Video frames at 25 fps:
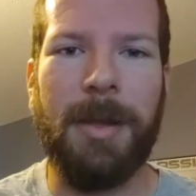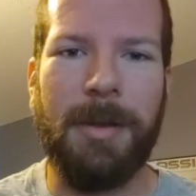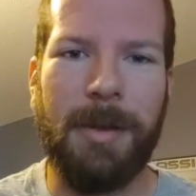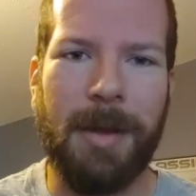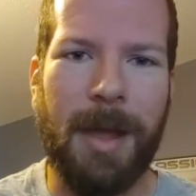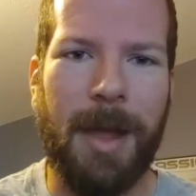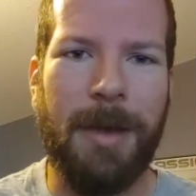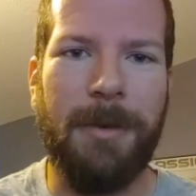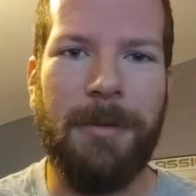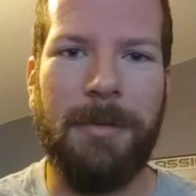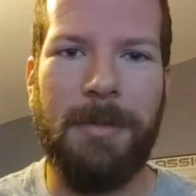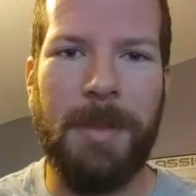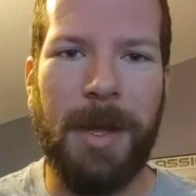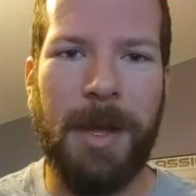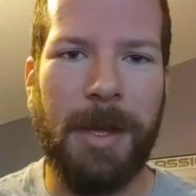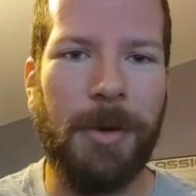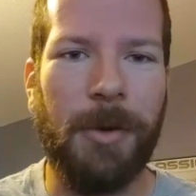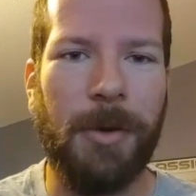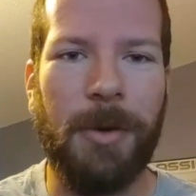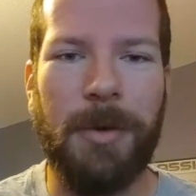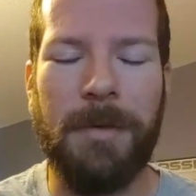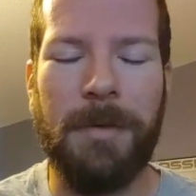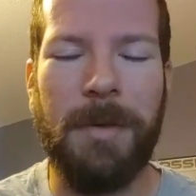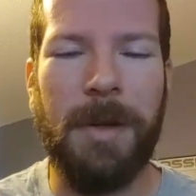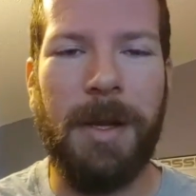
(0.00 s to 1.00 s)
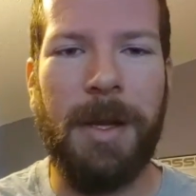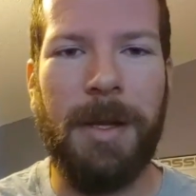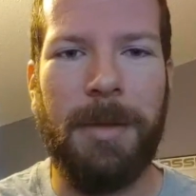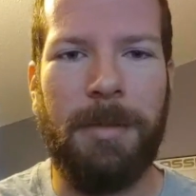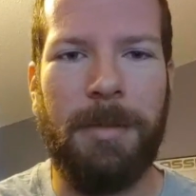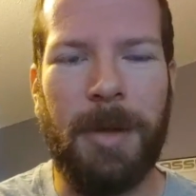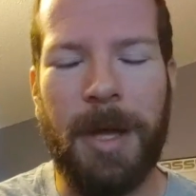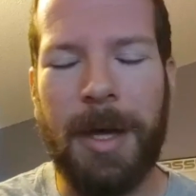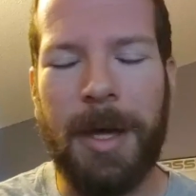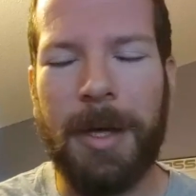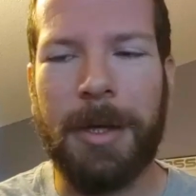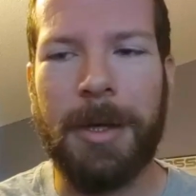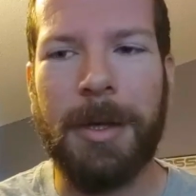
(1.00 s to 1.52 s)
kind of make your own fajita
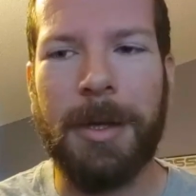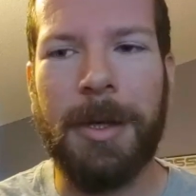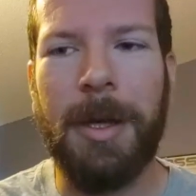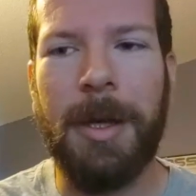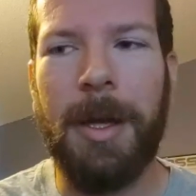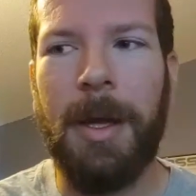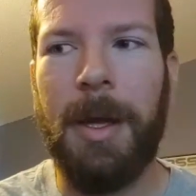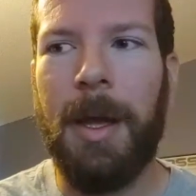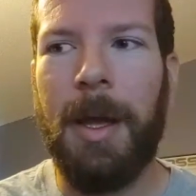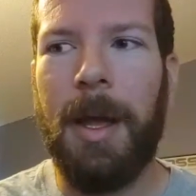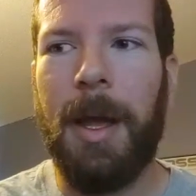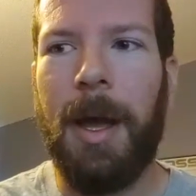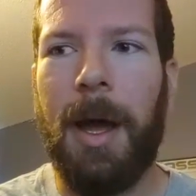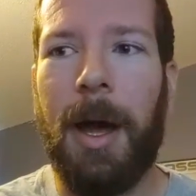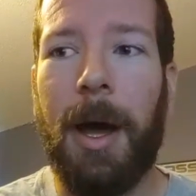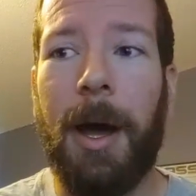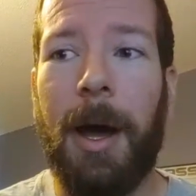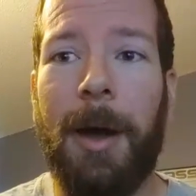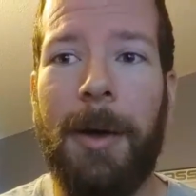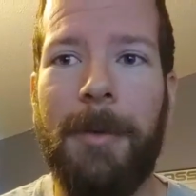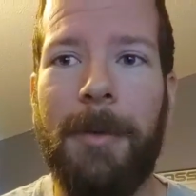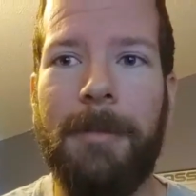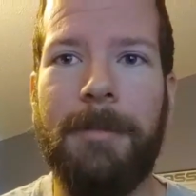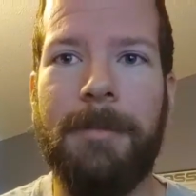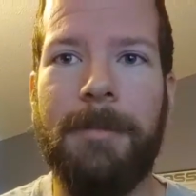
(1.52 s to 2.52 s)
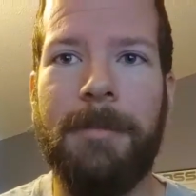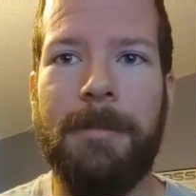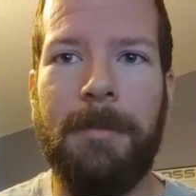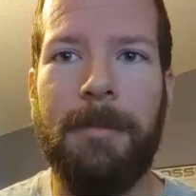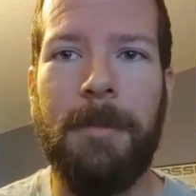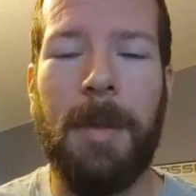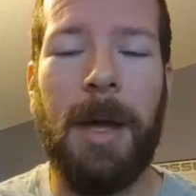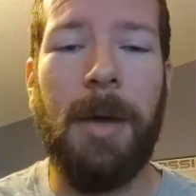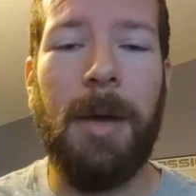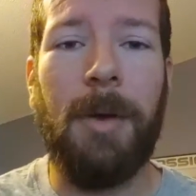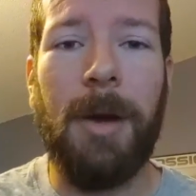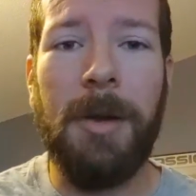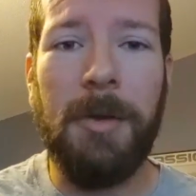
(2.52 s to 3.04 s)
platter.
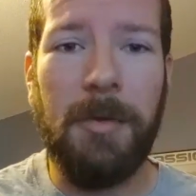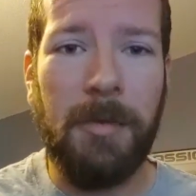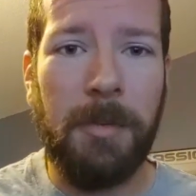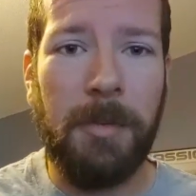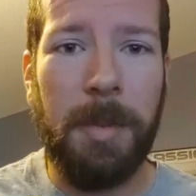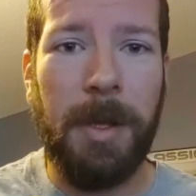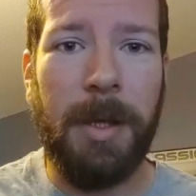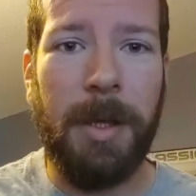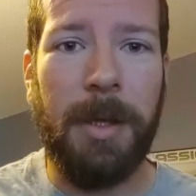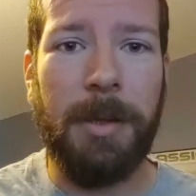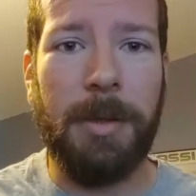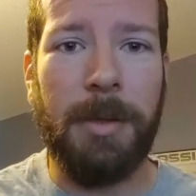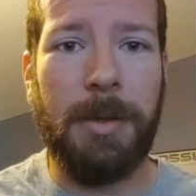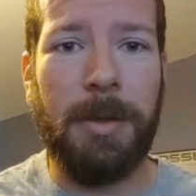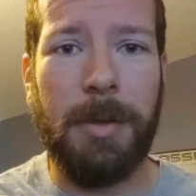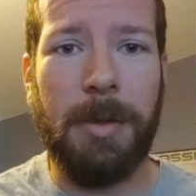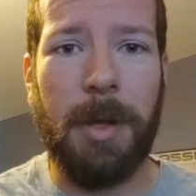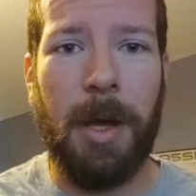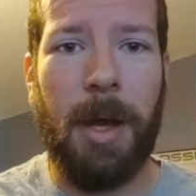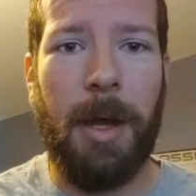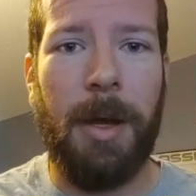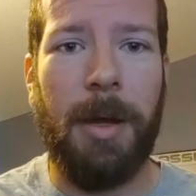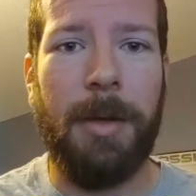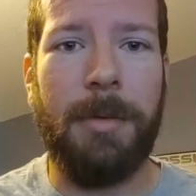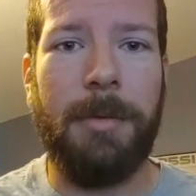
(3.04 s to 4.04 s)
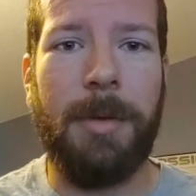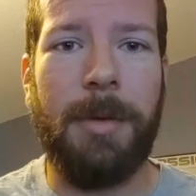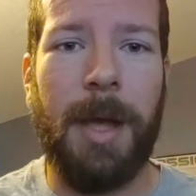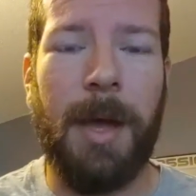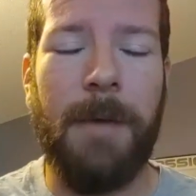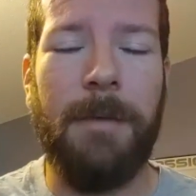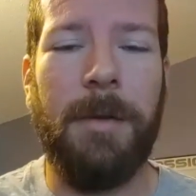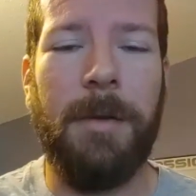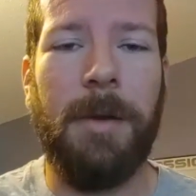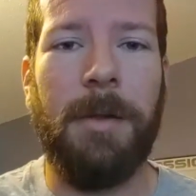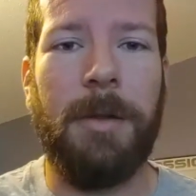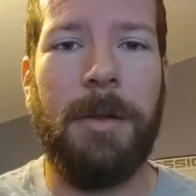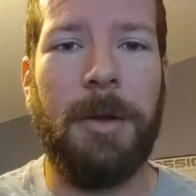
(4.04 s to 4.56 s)
My wife having
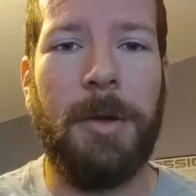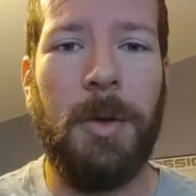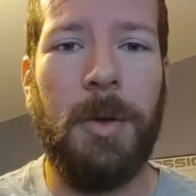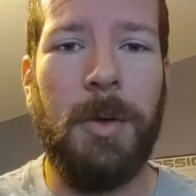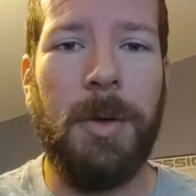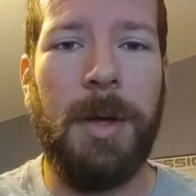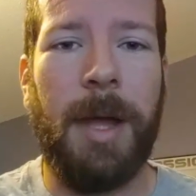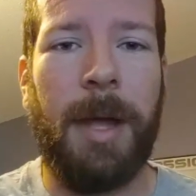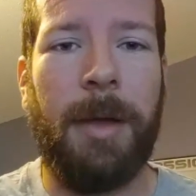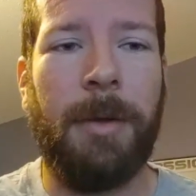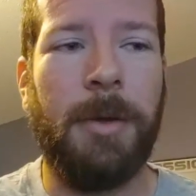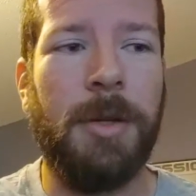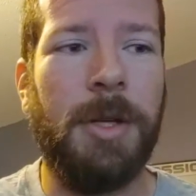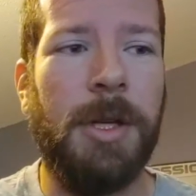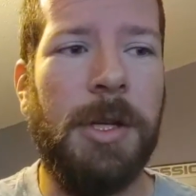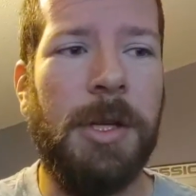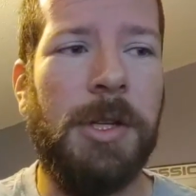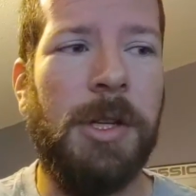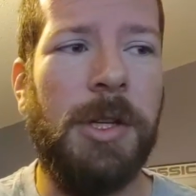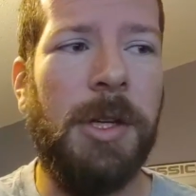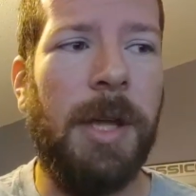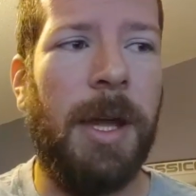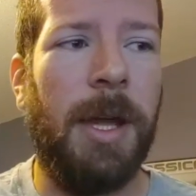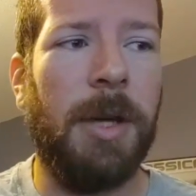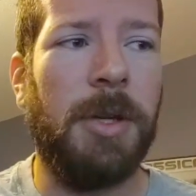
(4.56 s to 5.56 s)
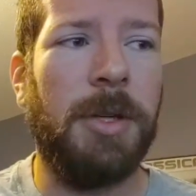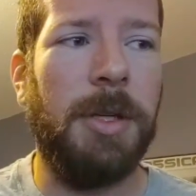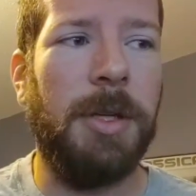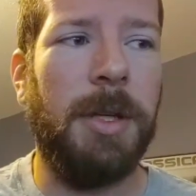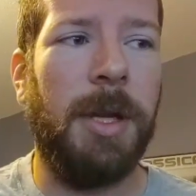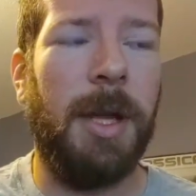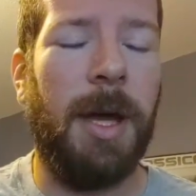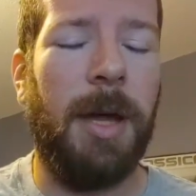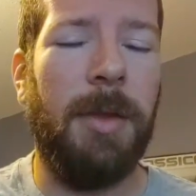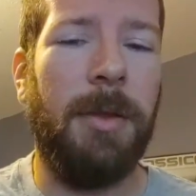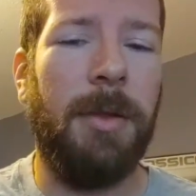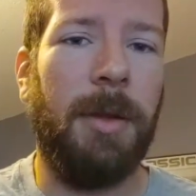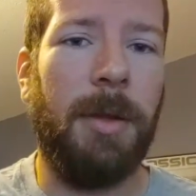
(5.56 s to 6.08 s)
the gluten allergy, she actually
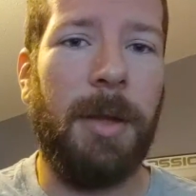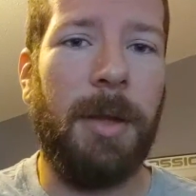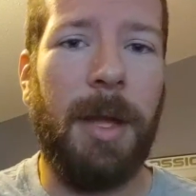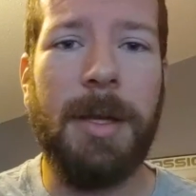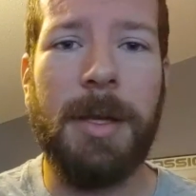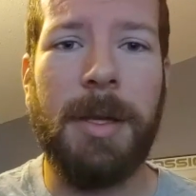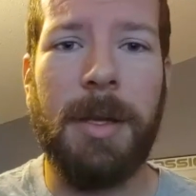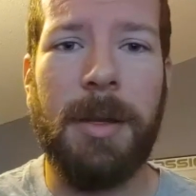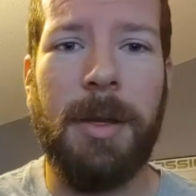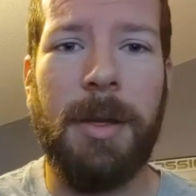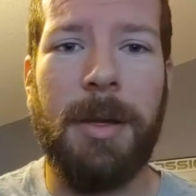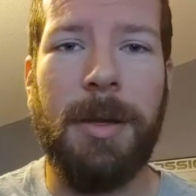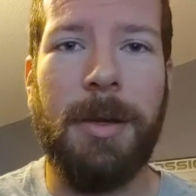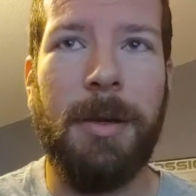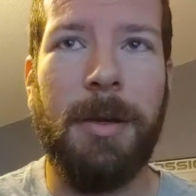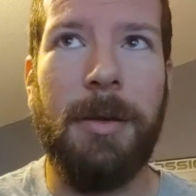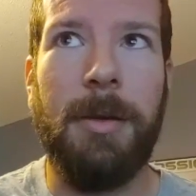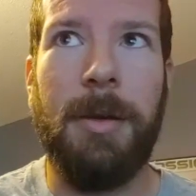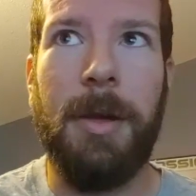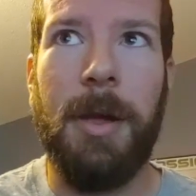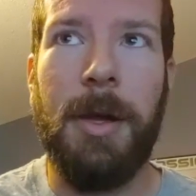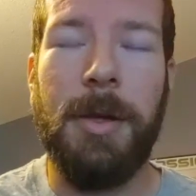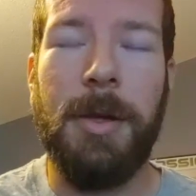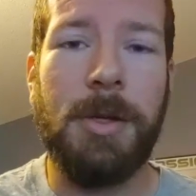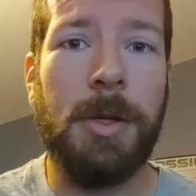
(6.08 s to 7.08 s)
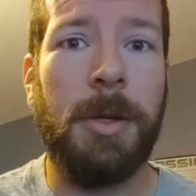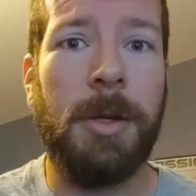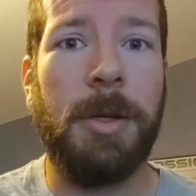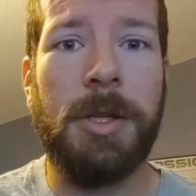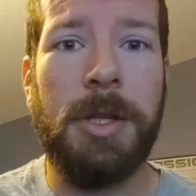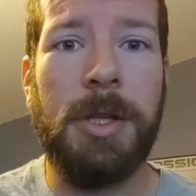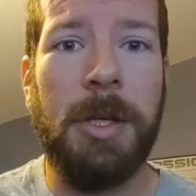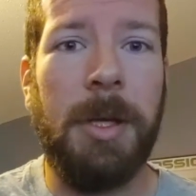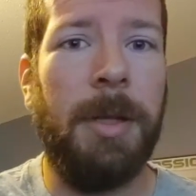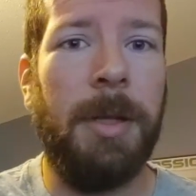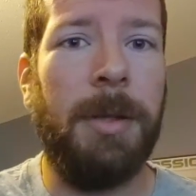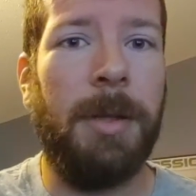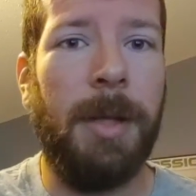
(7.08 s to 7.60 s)
got the jerk
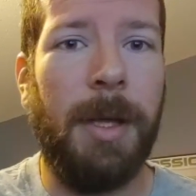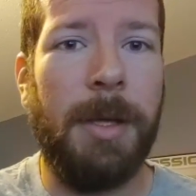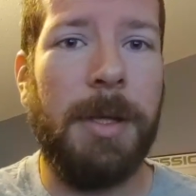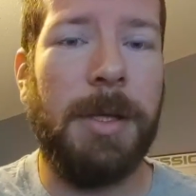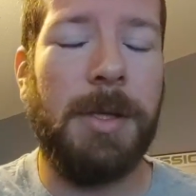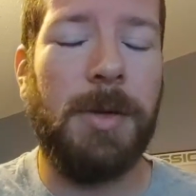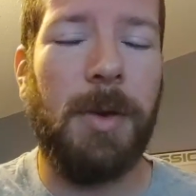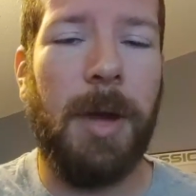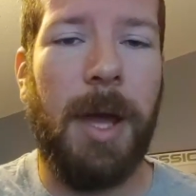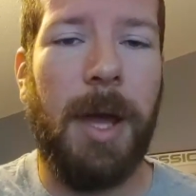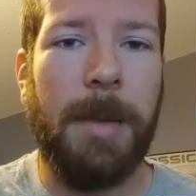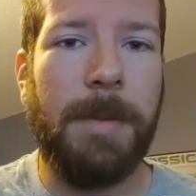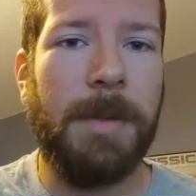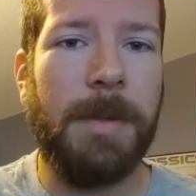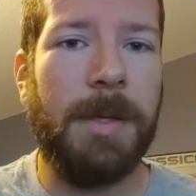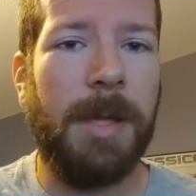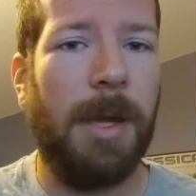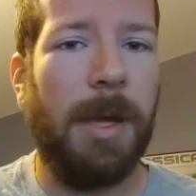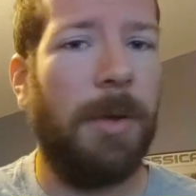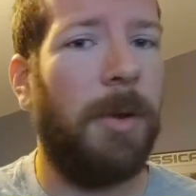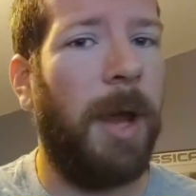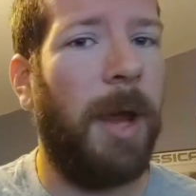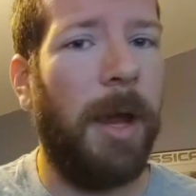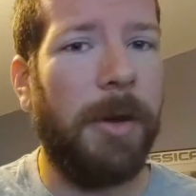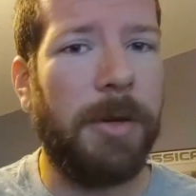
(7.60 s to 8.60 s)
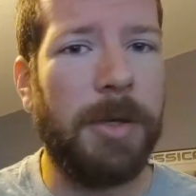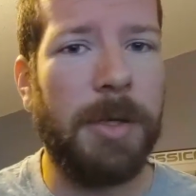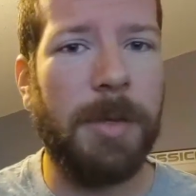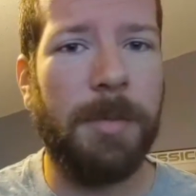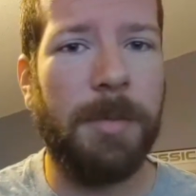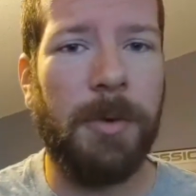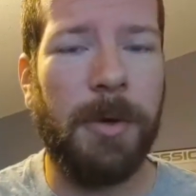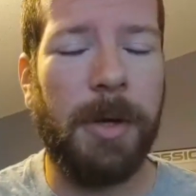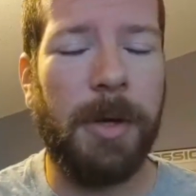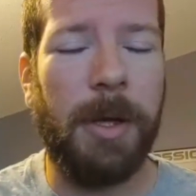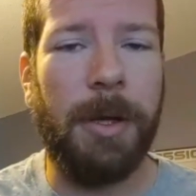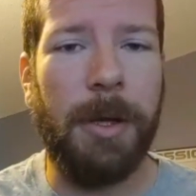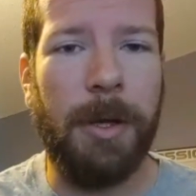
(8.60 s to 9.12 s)
chicken lettuce wraps that were actually
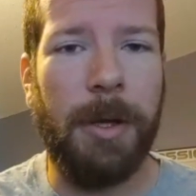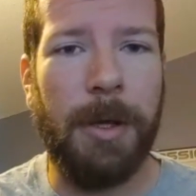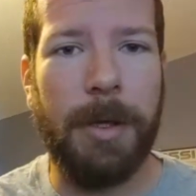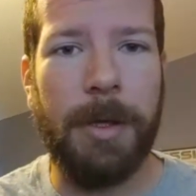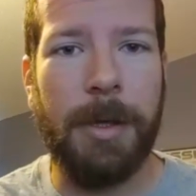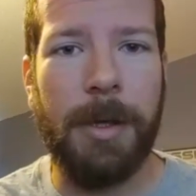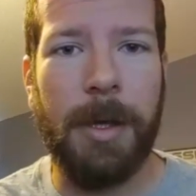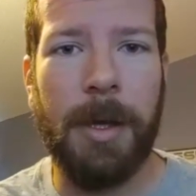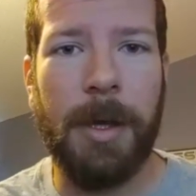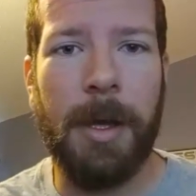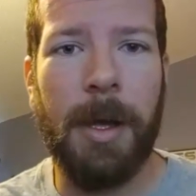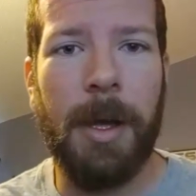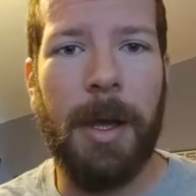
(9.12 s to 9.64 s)
pretty good.